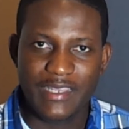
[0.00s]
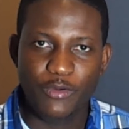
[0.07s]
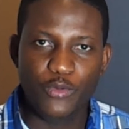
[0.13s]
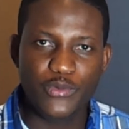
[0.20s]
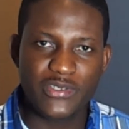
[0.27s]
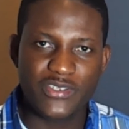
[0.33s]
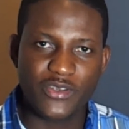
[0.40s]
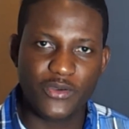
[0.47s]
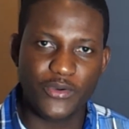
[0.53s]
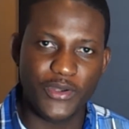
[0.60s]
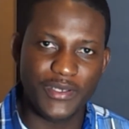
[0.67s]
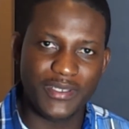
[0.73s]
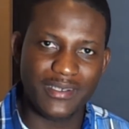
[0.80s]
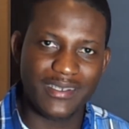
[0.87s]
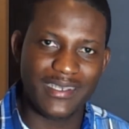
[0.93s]
who is
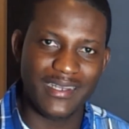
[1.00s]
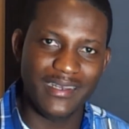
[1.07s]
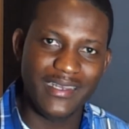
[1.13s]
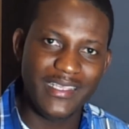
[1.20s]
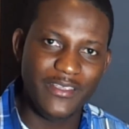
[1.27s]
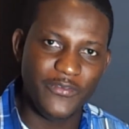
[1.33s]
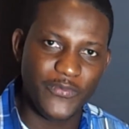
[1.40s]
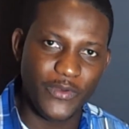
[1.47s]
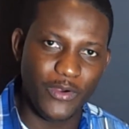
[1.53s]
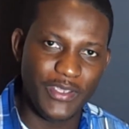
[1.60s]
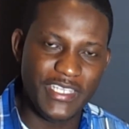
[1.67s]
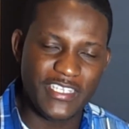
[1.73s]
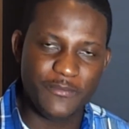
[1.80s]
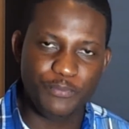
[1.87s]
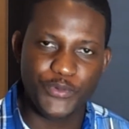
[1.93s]
called the Caliph, or
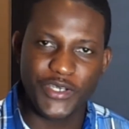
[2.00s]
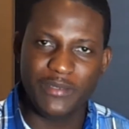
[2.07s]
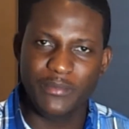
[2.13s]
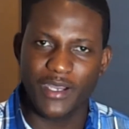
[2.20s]
he's pretty